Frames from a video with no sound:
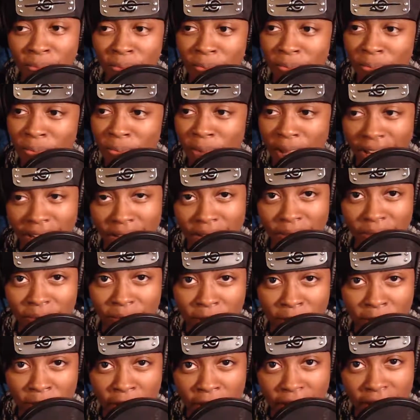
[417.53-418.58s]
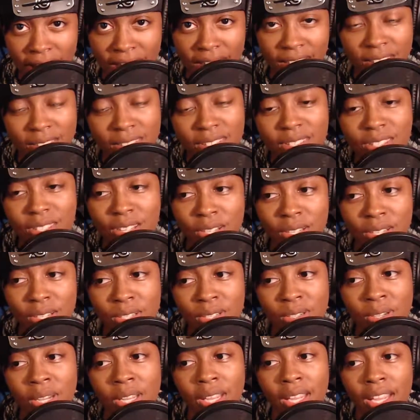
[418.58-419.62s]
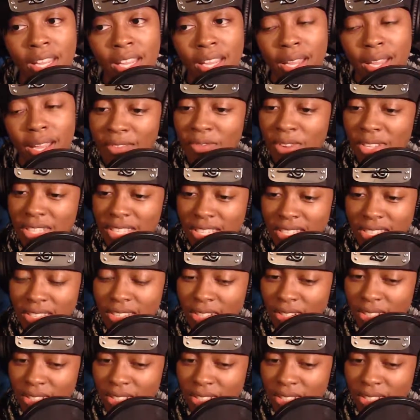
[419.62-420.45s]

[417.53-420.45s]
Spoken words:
back of my mind. So with this new